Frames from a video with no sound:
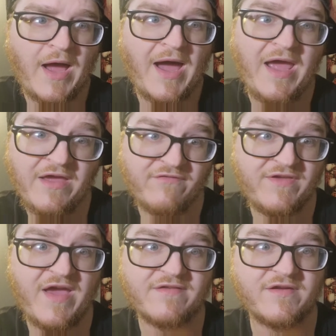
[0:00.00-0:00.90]
I have
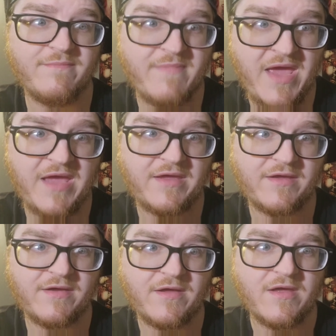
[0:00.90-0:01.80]
yet to
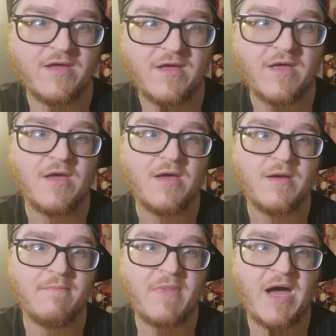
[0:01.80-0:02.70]
make
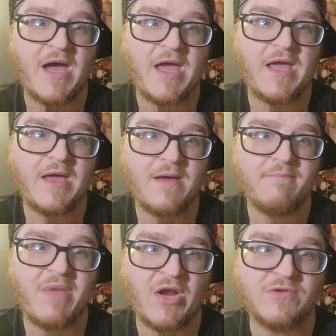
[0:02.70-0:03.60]
my
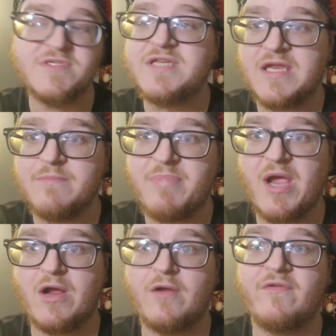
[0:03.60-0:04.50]
Bernstein
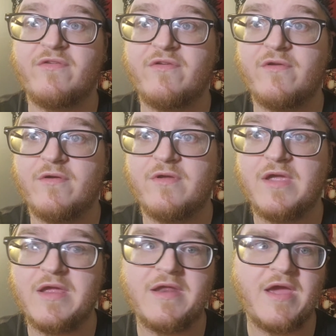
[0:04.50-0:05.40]
Bears
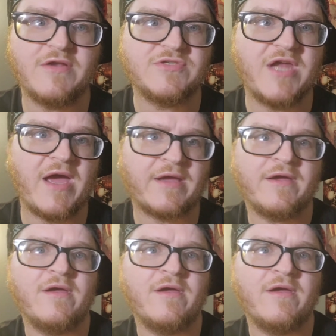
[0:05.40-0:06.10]
EDH deck.